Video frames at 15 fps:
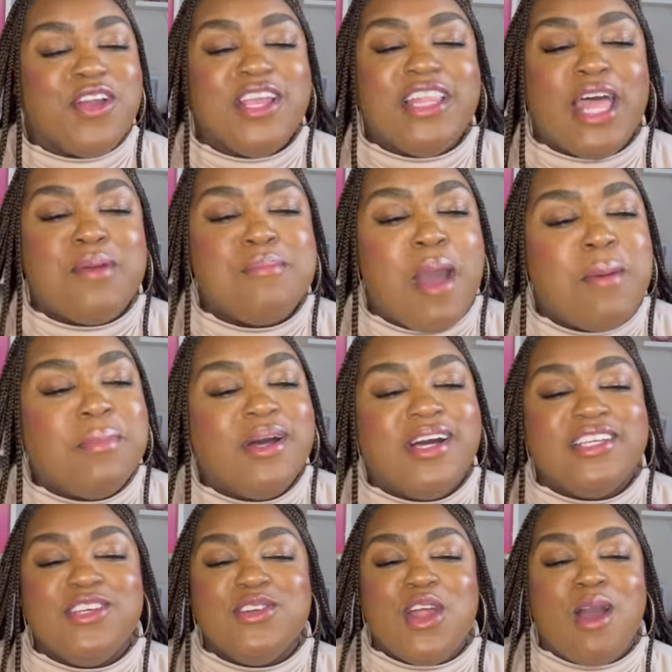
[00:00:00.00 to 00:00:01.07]
he like, Mama,
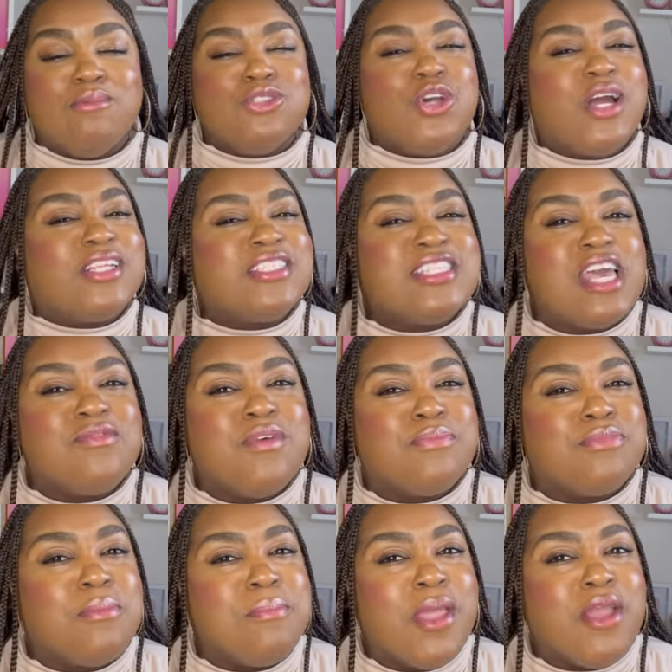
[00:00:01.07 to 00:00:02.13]
I'm trying to save up
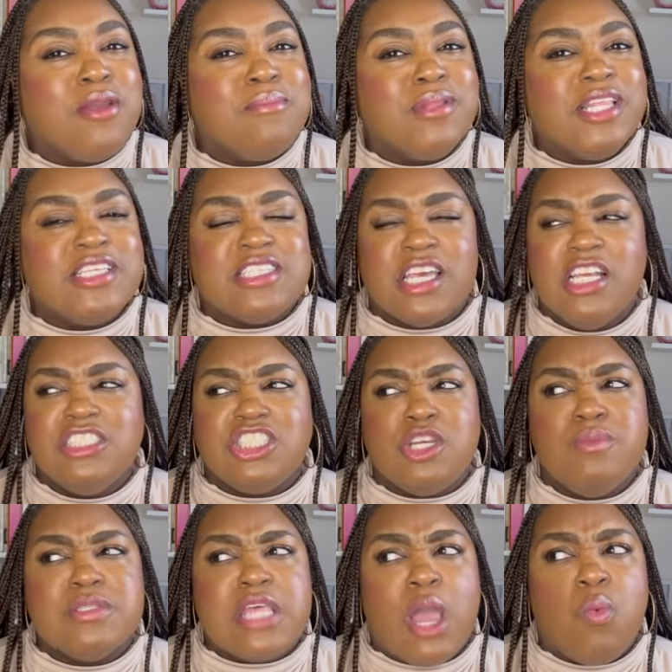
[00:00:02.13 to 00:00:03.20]
to marry Melissa. She
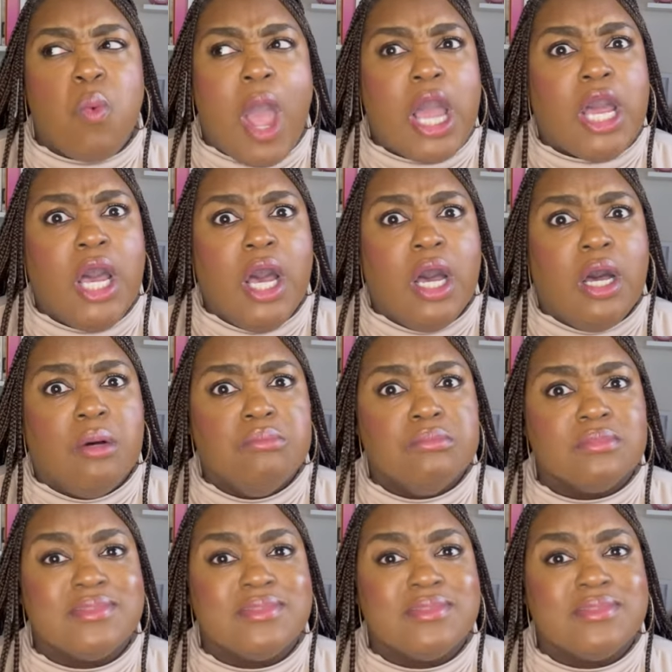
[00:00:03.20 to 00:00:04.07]
was like, why come?